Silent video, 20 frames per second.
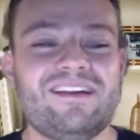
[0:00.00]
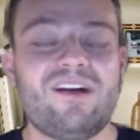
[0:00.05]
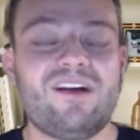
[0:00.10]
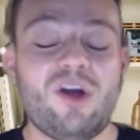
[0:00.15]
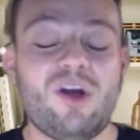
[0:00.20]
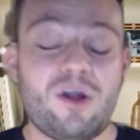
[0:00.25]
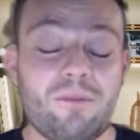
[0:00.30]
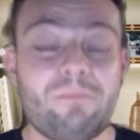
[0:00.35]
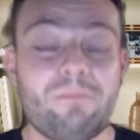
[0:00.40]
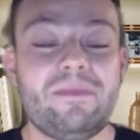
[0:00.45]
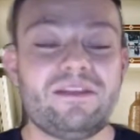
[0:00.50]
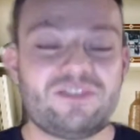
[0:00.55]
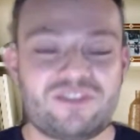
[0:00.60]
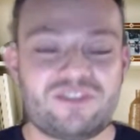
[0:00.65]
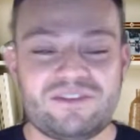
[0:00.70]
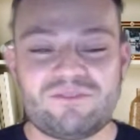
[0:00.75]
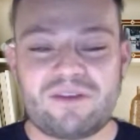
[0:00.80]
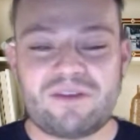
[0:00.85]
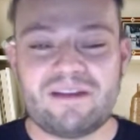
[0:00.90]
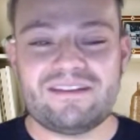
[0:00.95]
Our
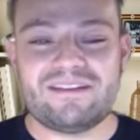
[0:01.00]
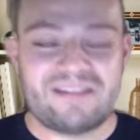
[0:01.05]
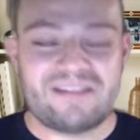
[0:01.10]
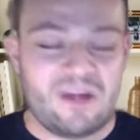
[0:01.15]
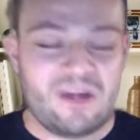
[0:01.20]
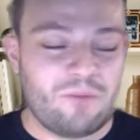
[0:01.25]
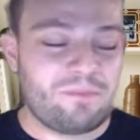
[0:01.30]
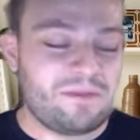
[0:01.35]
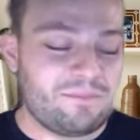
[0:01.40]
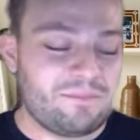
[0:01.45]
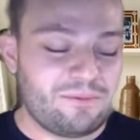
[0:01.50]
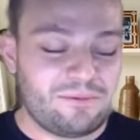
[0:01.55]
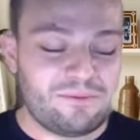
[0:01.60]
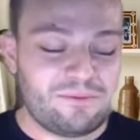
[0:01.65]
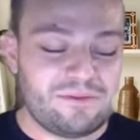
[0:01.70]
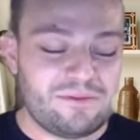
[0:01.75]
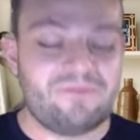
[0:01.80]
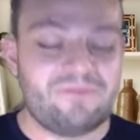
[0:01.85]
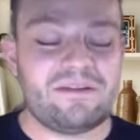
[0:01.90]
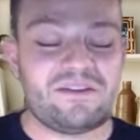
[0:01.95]
mission, right, is to help people
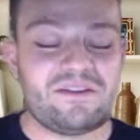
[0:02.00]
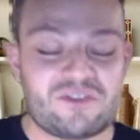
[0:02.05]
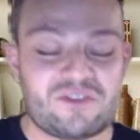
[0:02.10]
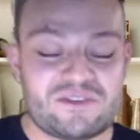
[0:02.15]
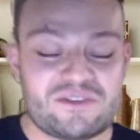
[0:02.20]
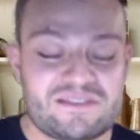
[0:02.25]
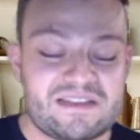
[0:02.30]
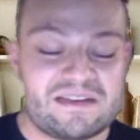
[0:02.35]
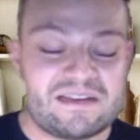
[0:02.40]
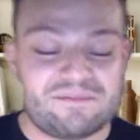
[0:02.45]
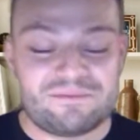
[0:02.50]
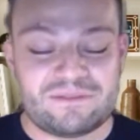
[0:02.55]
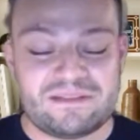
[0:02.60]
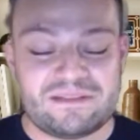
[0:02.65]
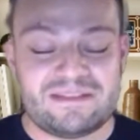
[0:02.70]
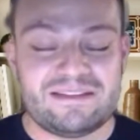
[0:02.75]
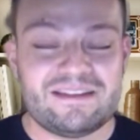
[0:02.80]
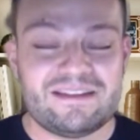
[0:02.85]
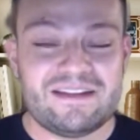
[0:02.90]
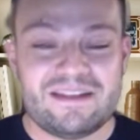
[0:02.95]
adventure
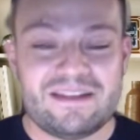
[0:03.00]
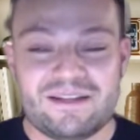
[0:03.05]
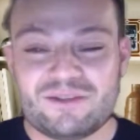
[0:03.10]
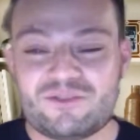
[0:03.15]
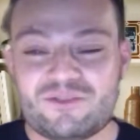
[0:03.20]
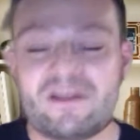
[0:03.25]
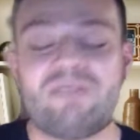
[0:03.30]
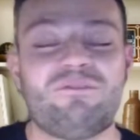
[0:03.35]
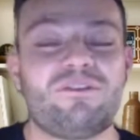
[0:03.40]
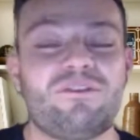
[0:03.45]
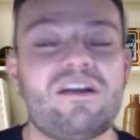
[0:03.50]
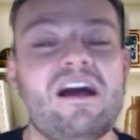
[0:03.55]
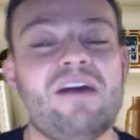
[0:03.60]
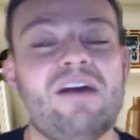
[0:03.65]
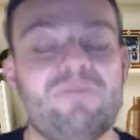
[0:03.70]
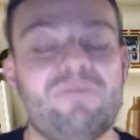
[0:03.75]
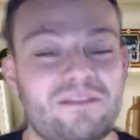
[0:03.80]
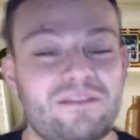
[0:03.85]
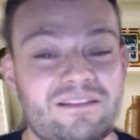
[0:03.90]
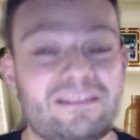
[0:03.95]
safely, travel
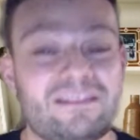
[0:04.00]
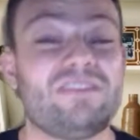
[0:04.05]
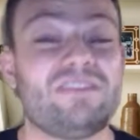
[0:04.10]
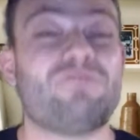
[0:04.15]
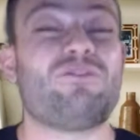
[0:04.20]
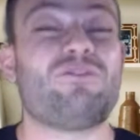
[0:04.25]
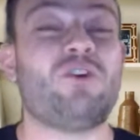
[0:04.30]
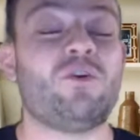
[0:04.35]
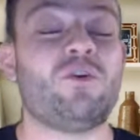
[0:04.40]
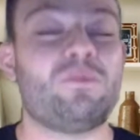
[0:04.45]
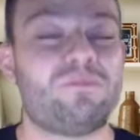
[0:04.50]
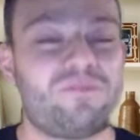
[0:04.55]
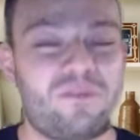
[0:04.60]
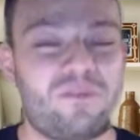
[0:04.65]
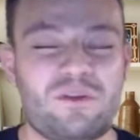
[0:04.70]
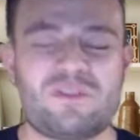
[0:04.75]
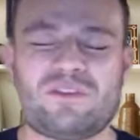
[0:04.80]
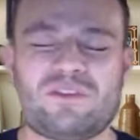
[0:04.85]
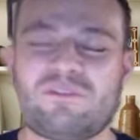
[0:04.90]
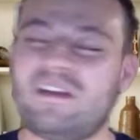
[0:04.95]
confidently, and roam
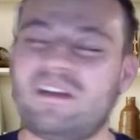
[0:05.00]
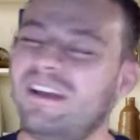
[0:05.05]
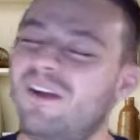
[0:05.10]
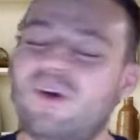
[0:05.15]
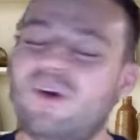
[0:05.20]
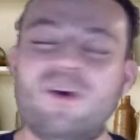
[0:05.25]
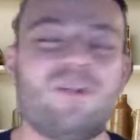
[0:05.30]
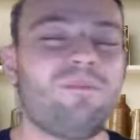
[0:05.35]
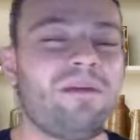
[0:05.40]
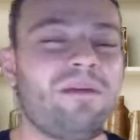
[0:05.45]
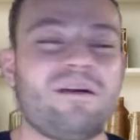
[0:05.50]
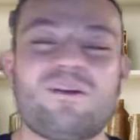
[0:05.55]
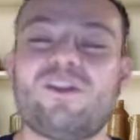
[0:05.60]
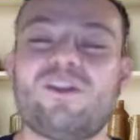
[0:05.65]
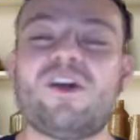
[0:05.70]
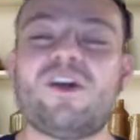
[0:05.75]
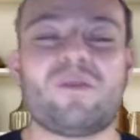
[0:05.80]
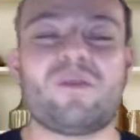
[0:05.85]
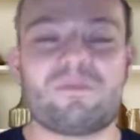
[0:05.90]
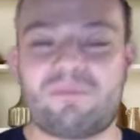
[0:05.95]
further, right? All about
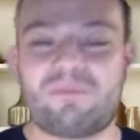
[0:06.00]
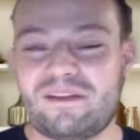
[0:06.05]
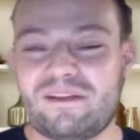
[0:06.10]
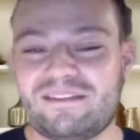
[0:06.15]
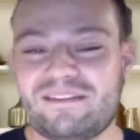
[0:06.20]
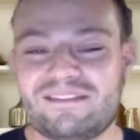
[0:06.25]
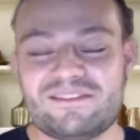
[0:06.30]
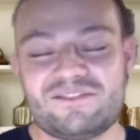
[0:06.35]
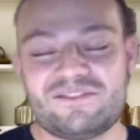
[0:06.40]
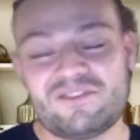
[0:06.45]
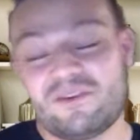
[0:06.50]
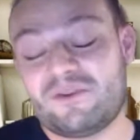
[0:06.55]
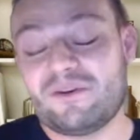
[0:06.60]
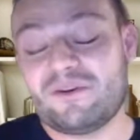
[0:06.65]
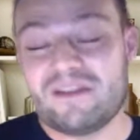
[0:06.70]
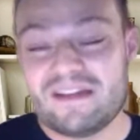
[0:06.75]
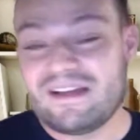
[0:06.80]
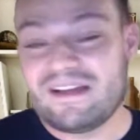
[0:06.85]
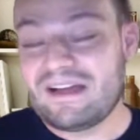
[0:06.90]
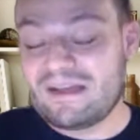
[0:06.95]
going places. So
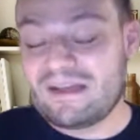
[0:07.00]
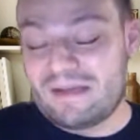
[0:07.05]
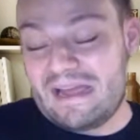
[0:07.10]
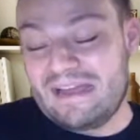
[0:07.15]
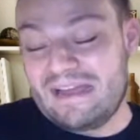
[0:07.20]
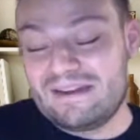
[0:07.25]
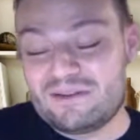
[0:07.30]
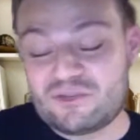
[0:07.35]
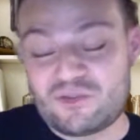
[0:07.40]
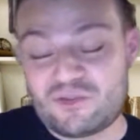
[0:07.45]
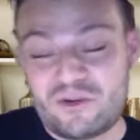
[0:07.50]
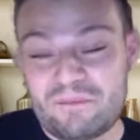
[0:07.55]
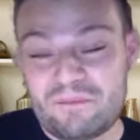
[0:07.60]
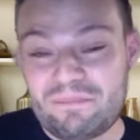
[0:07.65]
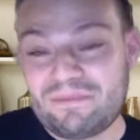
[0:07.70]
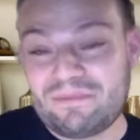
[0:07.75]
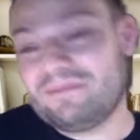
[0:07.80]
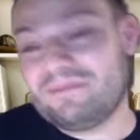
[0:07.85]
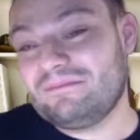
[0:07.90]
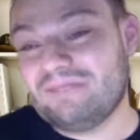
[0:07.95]
I added trip
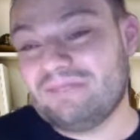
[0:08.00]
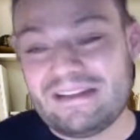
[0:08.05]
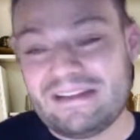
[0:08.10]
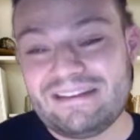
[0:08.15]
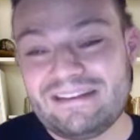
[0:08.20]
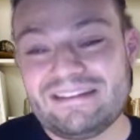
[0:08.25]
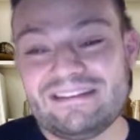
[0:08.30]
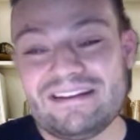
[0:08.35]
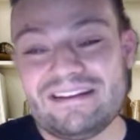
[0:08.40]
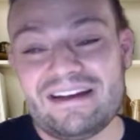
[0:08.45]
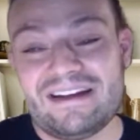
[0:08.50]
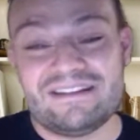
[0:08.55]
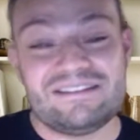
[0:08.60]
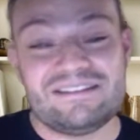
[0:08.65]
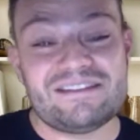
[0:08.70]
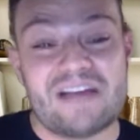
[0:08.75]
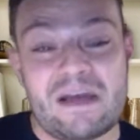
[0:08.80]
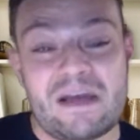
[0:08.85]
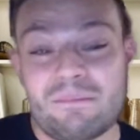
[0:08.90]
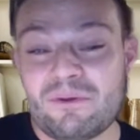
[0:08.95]
and
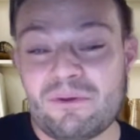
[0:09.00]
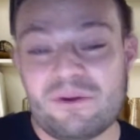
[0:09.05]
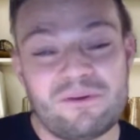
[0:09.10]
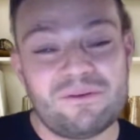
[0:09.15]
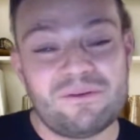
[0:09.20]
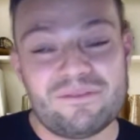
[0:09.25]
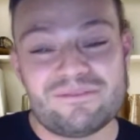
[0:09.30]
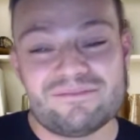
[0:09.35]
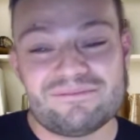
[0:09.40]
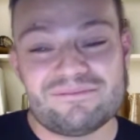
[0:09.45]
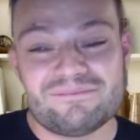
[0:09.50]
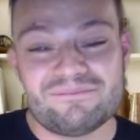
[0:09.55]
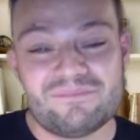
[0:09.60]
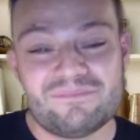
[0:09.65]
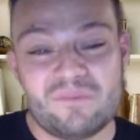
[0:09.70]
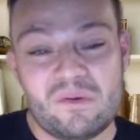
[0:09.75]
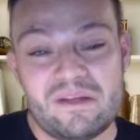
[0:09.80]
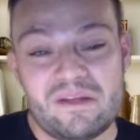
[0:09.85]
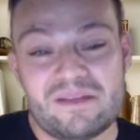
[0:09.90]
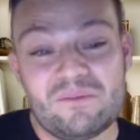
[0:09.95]
andiamo
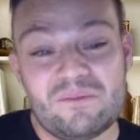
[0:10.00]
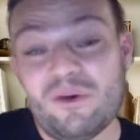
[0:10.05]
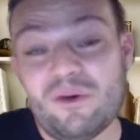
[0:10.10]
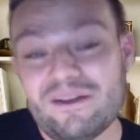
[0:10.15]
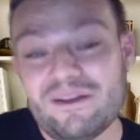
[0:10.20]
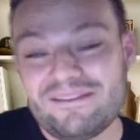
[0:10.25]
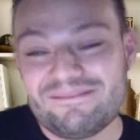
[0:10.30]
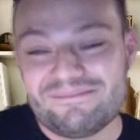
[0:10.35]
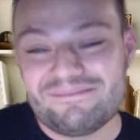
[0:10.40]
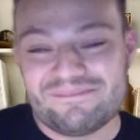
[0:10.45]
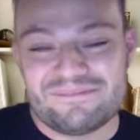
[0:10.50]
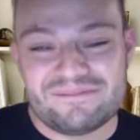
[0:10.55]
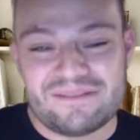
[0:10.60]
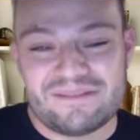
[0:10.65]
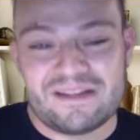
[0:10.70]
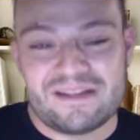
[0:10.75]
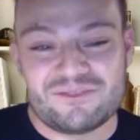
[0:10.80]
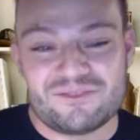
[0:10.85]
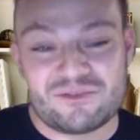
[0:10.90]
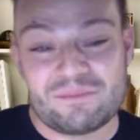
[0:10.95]
in one.
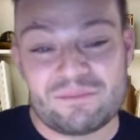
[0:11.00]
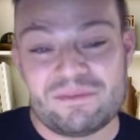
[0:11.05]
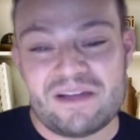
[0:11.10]
Trippiamo.